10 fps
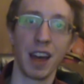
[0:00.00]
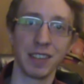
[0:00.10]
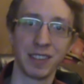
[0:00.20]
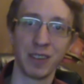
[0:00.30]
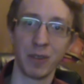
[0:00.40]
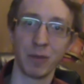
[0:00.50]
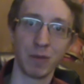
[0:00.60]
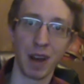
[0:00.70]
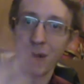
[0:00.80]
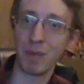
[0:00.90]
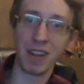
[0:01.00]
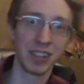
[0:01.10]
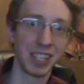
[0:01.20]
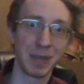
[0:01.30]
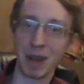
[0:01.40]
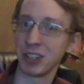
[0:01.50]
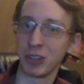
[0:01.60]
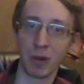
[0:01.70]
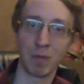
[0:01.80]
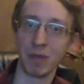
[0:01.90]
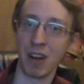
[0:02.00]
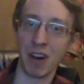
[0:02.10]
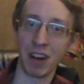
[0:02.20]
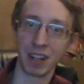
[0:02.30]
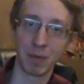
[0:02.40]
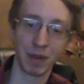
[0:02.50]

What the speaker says: So, apologies about the short blog,